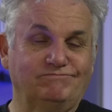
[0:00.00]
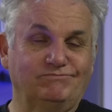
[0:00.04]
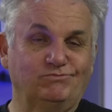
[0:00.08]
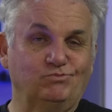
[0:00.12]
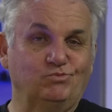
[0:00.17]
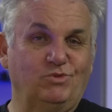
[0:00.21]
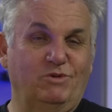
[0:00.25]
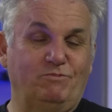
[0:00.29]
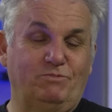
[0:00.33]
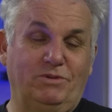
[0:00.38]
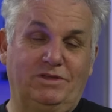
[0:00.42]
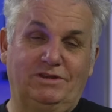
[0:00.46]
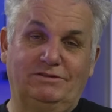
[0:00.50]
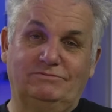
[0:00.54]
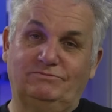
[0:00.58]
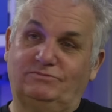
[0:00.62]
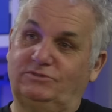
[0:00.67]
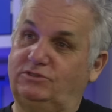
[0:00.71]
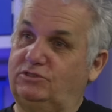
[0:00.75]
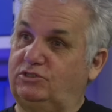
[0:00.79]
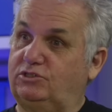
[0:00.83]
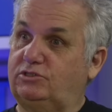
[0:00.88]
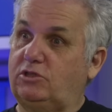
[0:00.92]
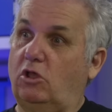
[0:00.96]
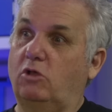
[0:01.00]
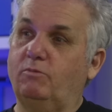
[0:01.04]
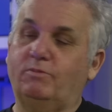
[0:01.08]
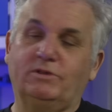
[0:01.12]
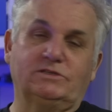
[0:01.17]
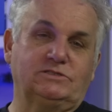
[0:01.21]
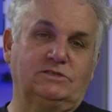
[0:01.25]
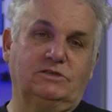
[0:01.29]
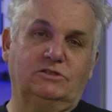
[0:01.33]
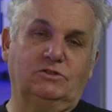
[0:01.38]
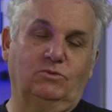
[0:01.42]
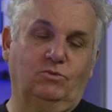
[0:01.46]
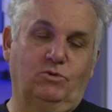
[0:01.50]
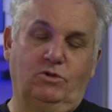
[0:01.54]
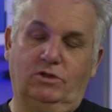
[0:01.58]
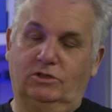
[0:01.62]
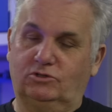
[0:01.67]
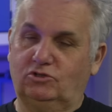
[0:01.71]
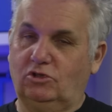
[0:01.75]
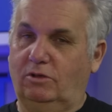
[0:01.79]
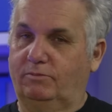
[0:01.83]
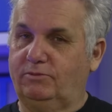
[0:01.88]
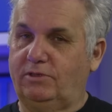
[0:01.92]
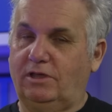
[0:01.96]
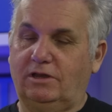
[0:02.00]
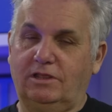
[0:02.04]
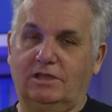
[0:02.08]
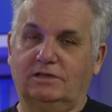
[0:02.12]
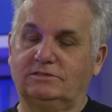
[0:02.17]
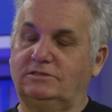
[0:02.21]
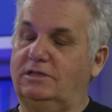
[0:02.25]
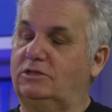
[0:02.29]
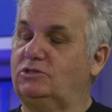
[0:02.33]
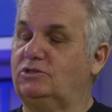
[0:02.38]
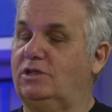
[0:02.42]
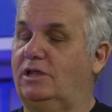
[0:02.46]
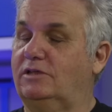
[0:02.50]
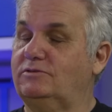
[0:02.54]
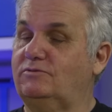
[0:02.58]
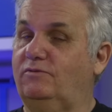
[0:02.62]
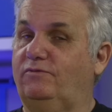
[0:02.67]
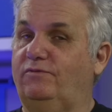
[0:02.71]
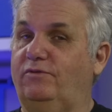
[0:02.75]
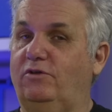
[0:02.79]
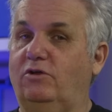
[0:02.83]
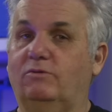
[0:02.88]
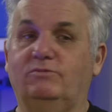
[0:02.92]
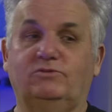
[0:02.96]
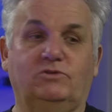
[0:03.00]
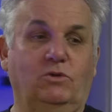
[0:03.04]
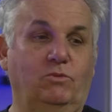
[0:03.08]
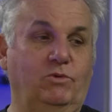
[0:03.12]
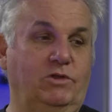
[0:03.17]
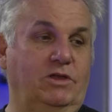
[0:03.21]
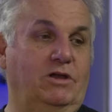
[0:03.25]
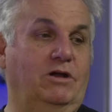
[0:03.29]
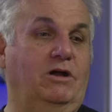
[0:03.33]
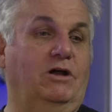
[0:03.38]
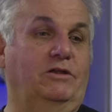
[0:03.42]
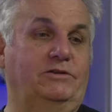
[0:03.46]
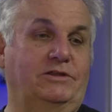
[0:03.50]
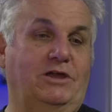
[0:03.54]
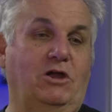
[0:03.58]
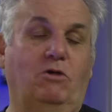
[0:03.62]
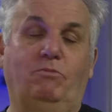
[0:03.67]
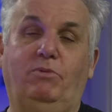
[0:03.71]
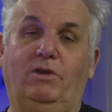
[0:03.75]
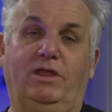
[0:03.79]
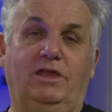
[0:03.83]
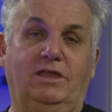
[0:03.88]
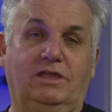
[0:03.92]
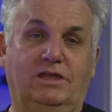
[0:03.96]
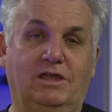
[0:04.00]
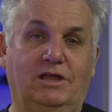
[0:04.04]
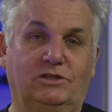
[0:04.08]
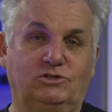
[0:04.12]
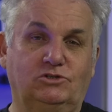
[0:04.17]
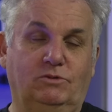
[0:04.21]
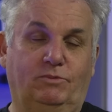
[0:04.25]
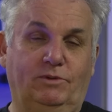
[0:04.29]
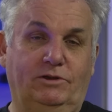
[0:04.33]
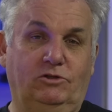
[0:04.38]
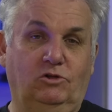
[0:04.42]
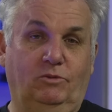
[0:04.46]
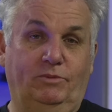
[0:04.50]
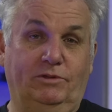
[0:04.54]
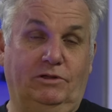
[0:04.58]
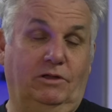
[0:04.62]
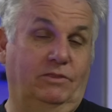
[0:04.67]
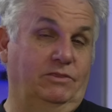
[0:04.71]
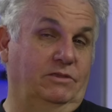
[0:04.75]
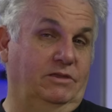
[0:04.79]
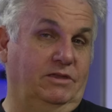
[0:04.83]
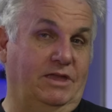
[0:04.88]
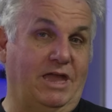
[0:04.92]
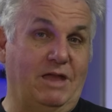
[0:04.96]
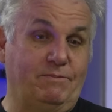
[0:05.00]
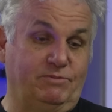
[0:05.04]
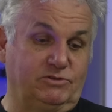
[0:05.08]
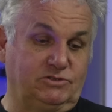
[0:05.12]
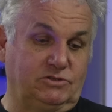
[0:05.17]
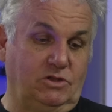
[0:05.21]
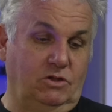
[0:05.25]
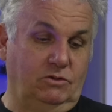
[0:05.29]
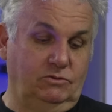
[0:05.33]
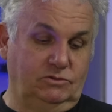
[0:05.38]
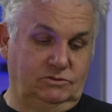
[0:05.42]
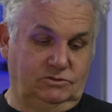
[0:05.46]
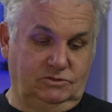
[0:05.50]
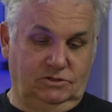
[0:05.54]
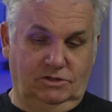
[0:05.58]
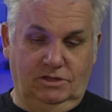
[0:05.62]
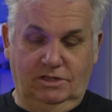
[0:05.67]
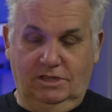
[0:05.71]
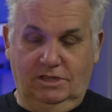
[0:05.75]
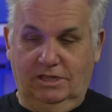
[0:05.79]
We've been so busy in the workshop, Danny hasn't had a chance to film, so we are now playing catch up a little bit on the episodes.